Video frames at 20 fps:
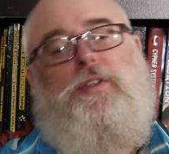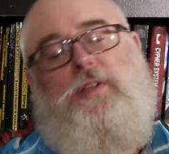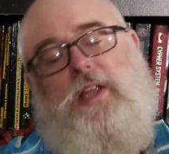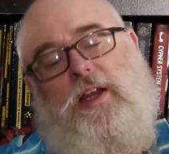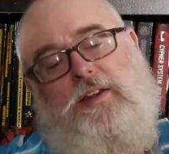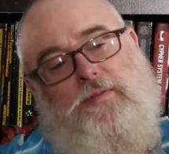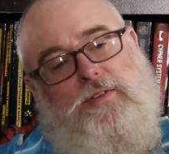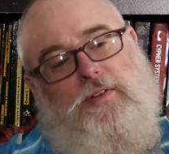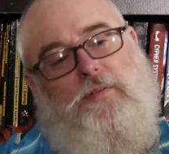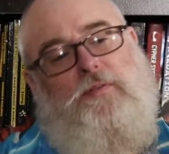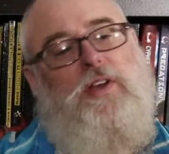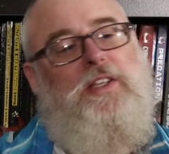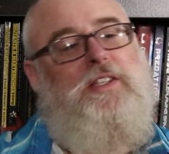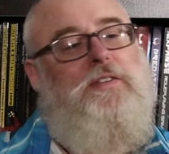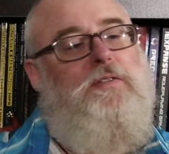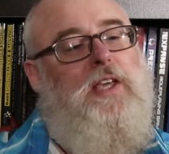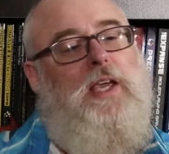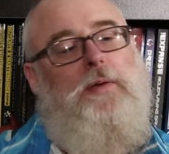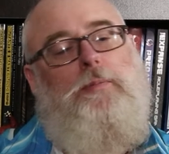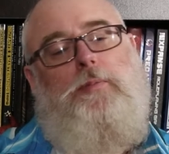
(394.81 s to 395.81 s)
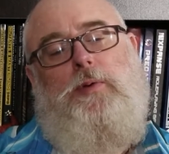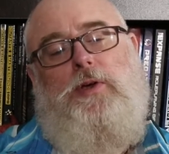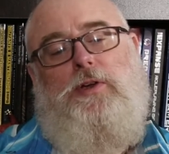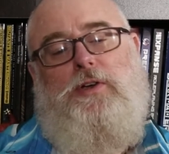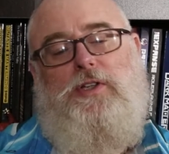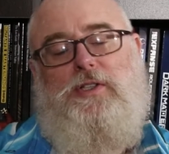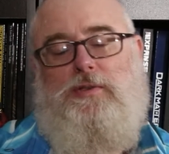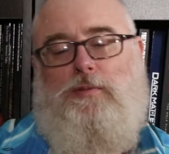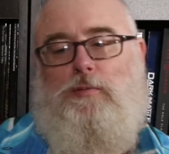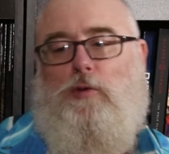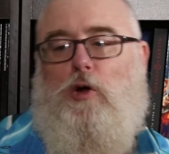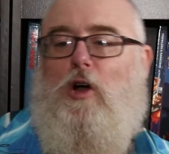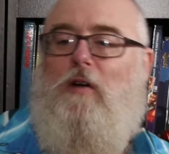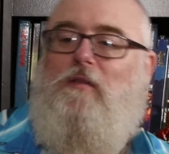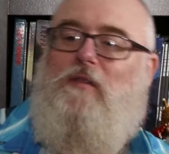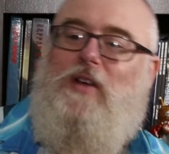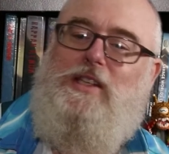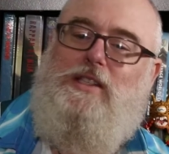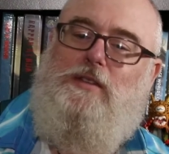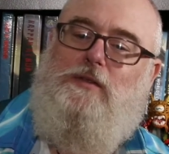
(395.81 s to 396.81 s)
de defensive capabilities, some more
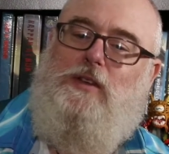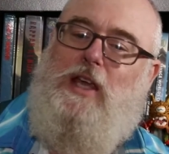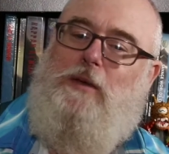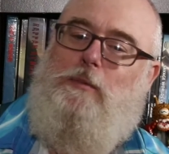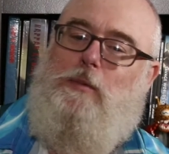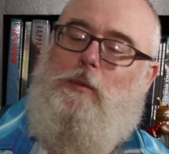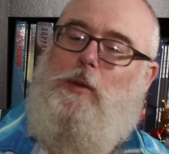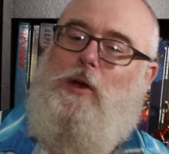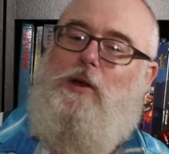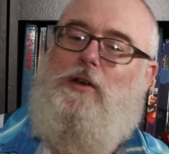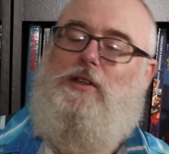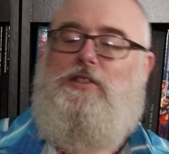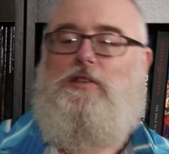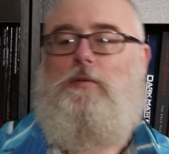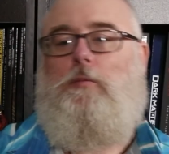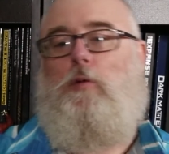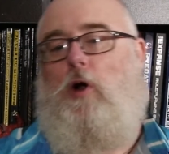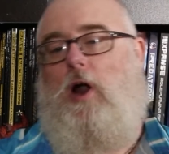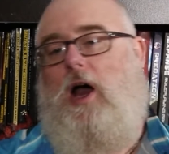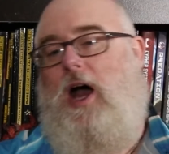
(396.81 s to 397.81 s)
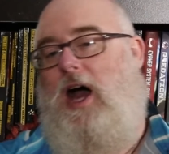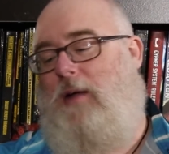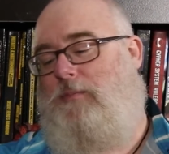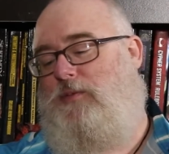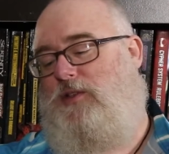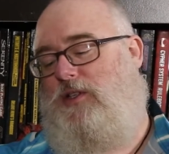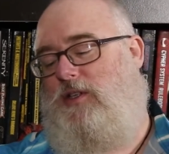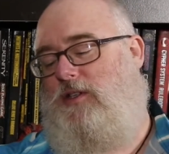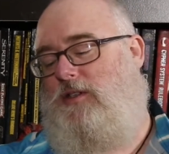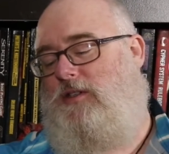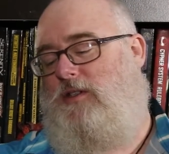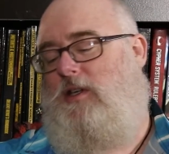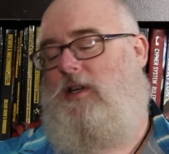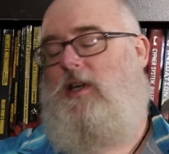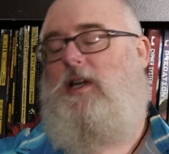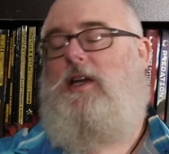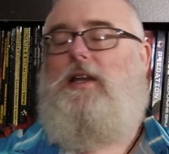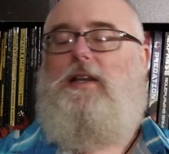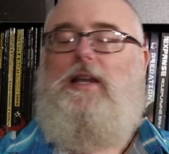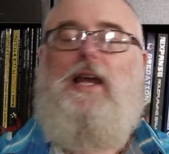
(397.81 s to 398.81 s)
offensive capabilities, some more options.
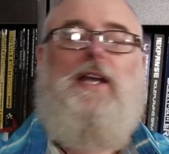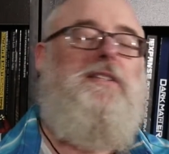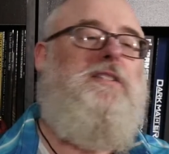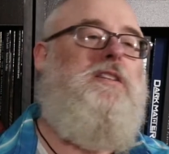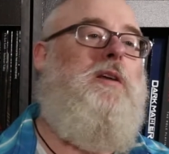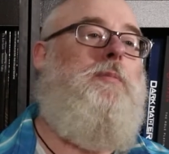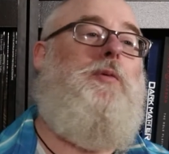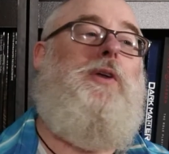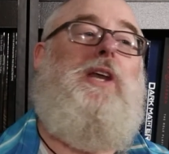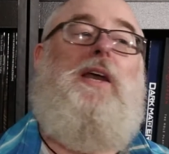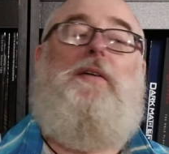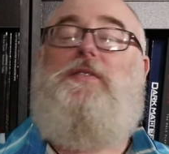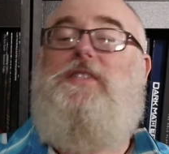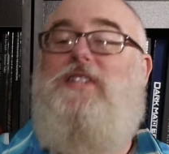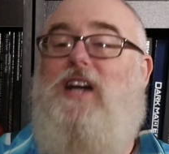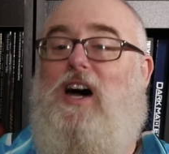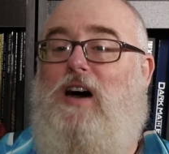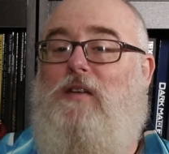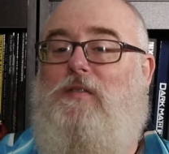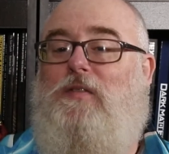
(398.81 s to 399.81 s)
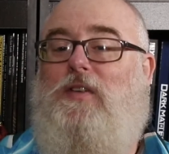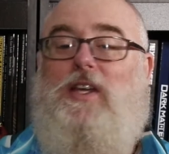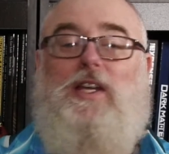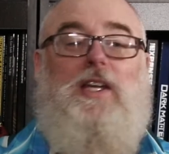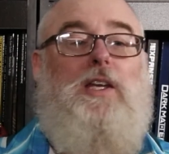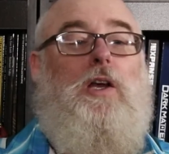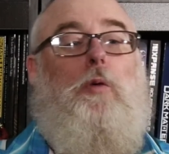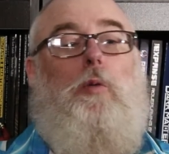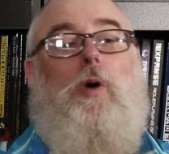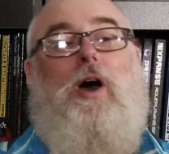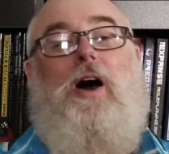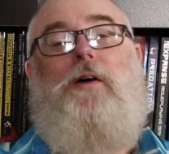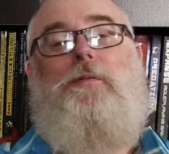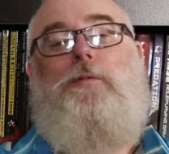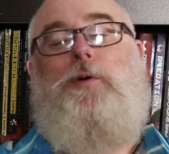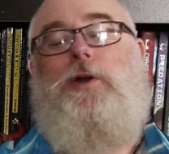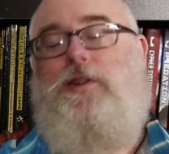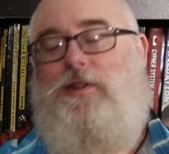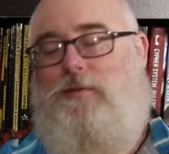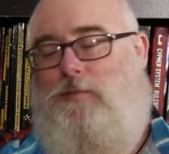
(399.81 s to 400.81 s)
Next up, we have Tough. Well,
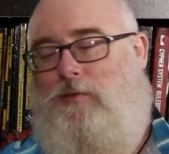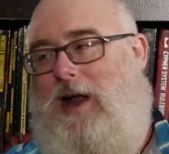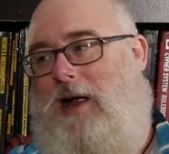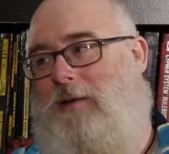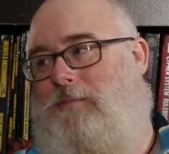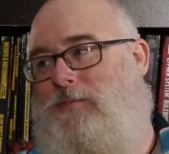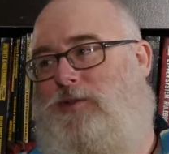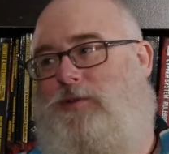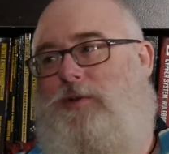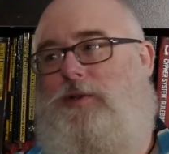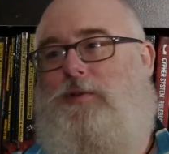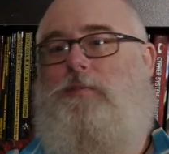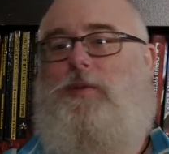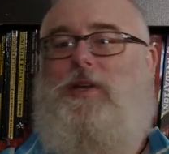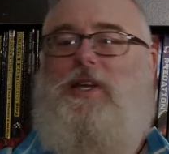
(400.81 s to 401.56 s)
one of the problems with